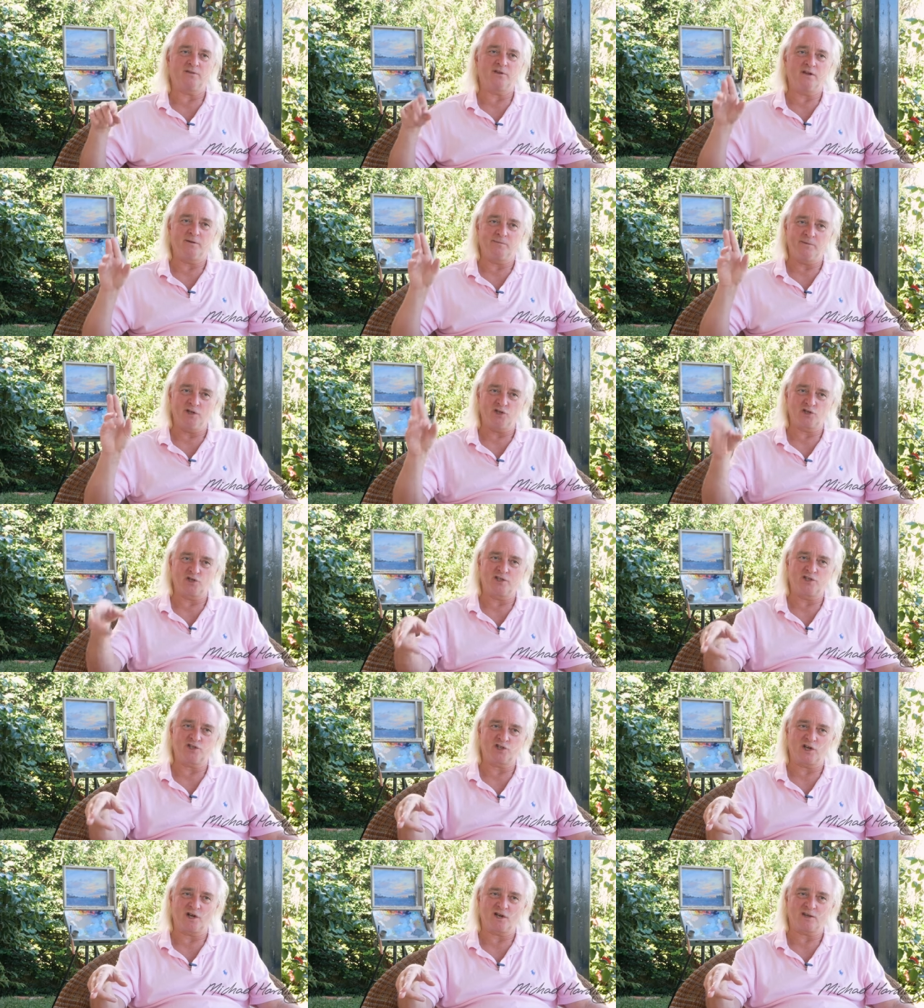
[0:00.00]
they'll immediately
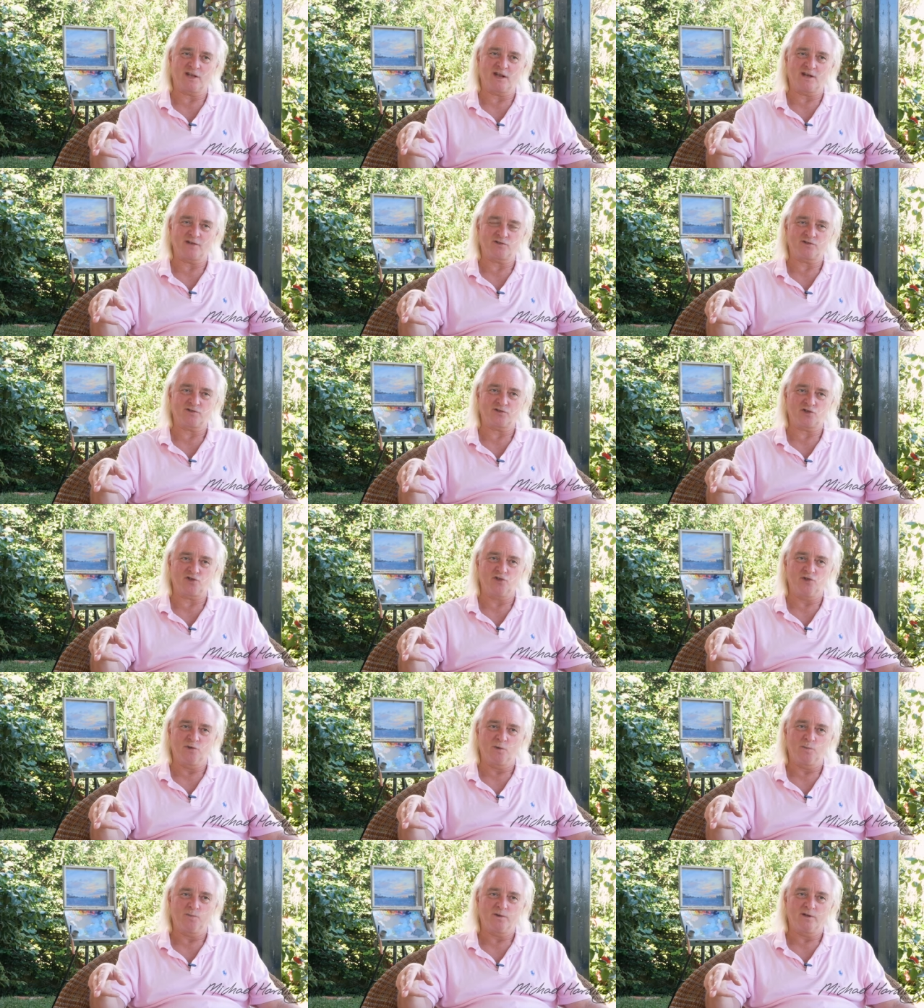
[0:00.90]
check that
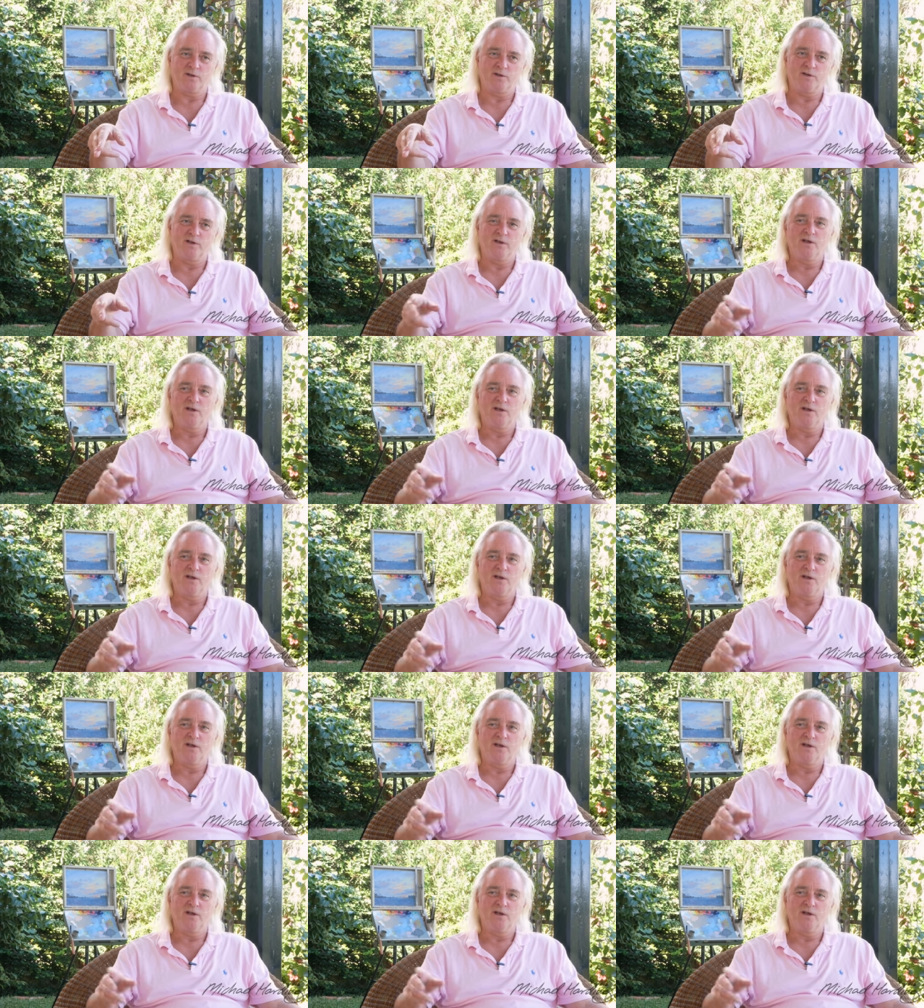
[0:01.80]
tube.